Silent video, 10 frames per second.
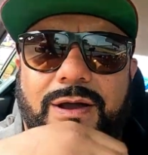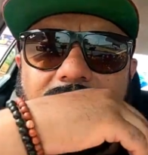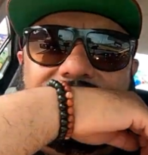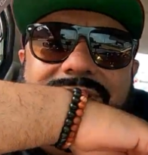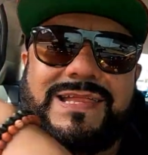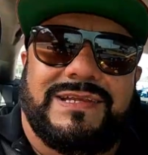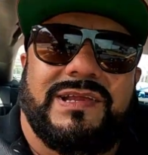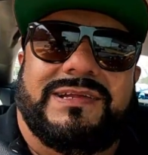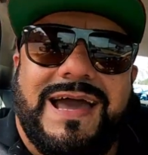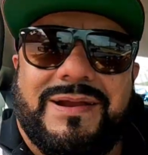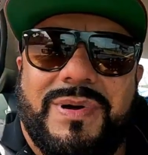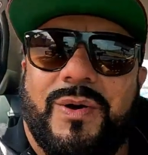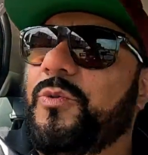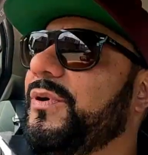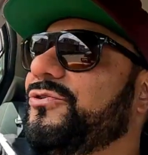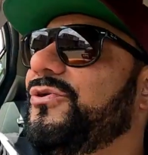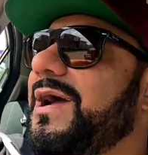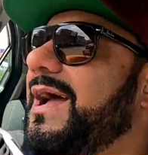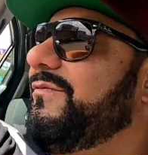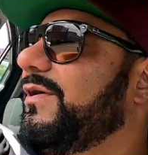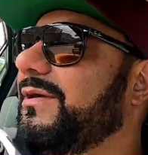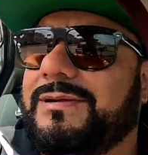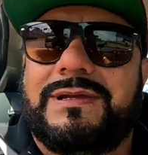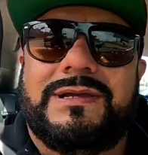All right, you guys, I just got him an Uber driver,